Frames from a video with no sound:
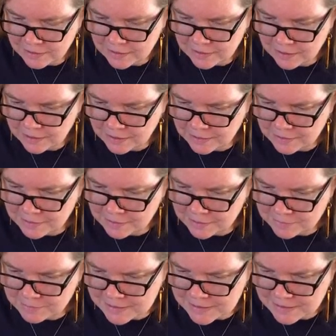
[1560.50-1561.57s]

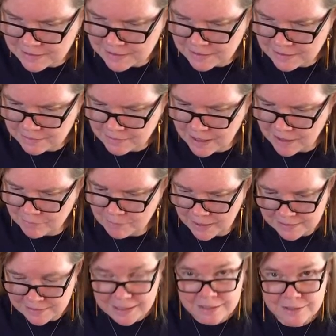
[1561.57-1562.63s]
Let's see. We have
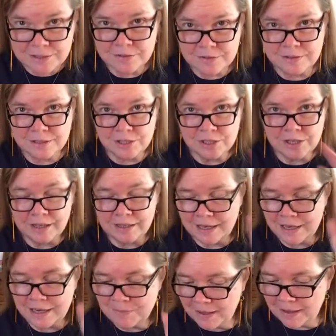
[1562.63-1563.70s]
Pat Dancer in the chat.
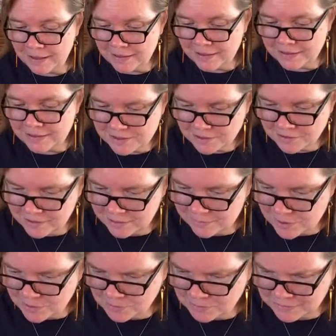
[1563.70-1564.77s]
Hey Pat, sorry I'm
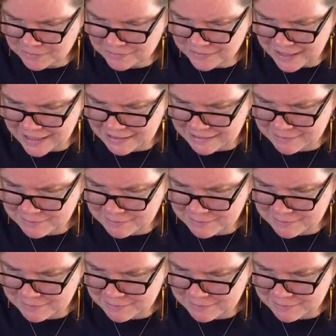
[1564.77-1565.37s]
so late